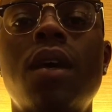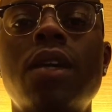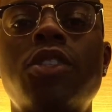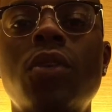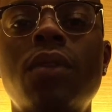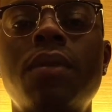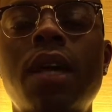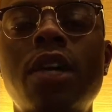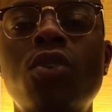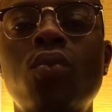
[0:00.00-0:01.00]
and show them
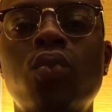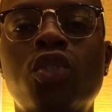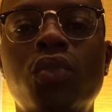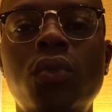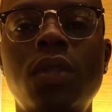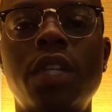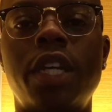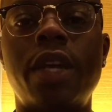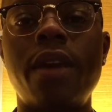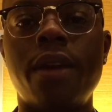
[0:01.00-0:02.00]
that you truly
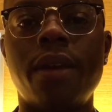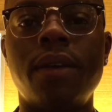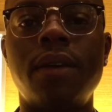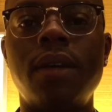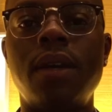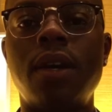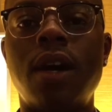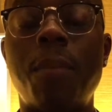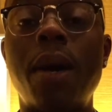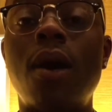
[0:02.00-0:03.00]
care
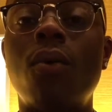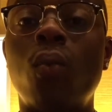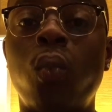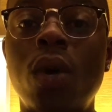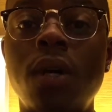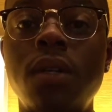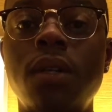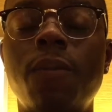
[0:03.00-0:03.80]
about what